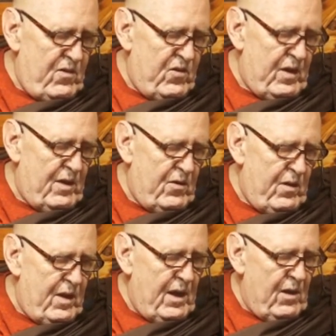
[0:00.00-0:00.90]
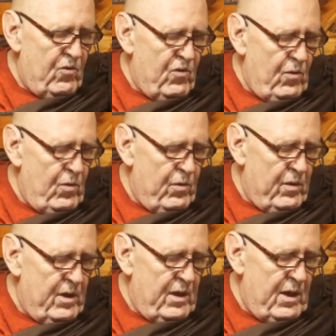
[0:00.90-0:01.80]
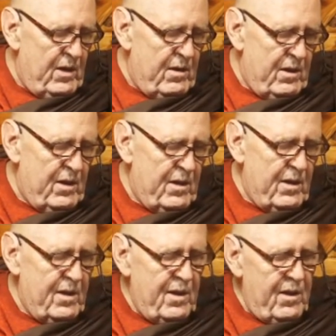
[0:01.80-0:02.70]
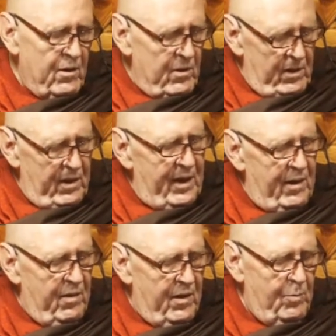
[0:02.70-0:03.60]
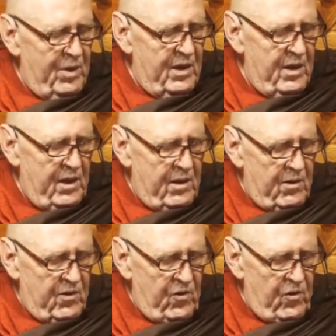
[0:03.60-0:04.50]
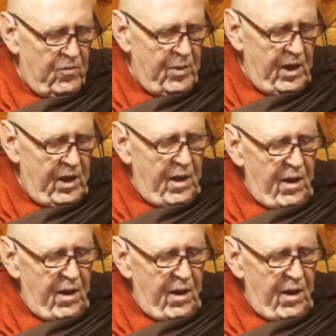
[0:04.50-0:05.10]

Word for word: said to the householder Ananda, or Anathapindika, excuse me,